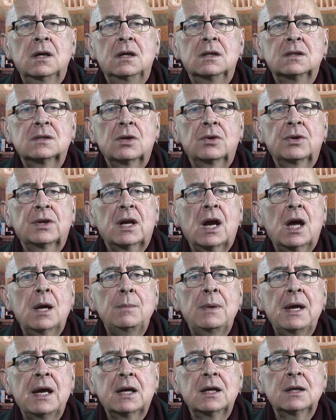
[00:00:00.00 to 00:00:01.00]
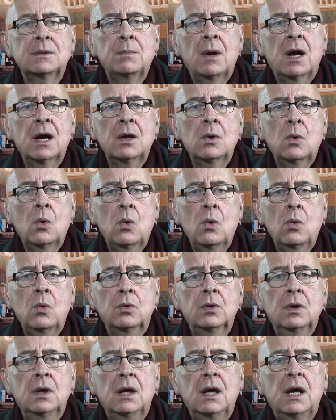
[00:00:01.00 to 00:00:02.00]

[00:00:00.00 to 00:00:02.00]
so that I make it my own